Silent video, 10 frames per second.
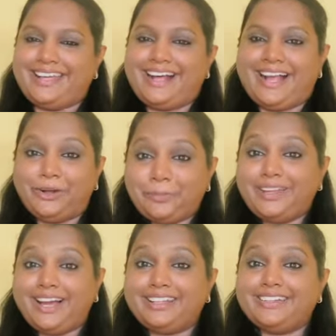I hope you
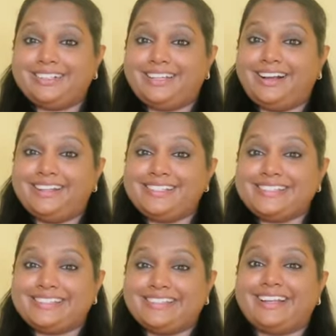had a good
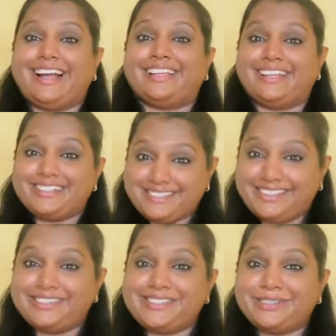class and I'll see
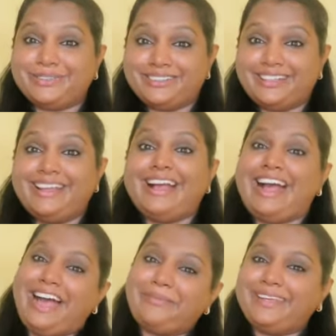you soon.
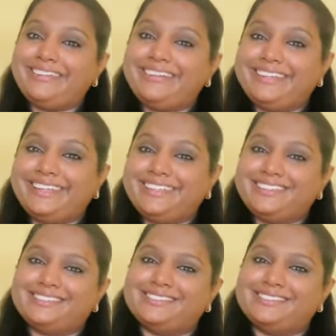Happy learning!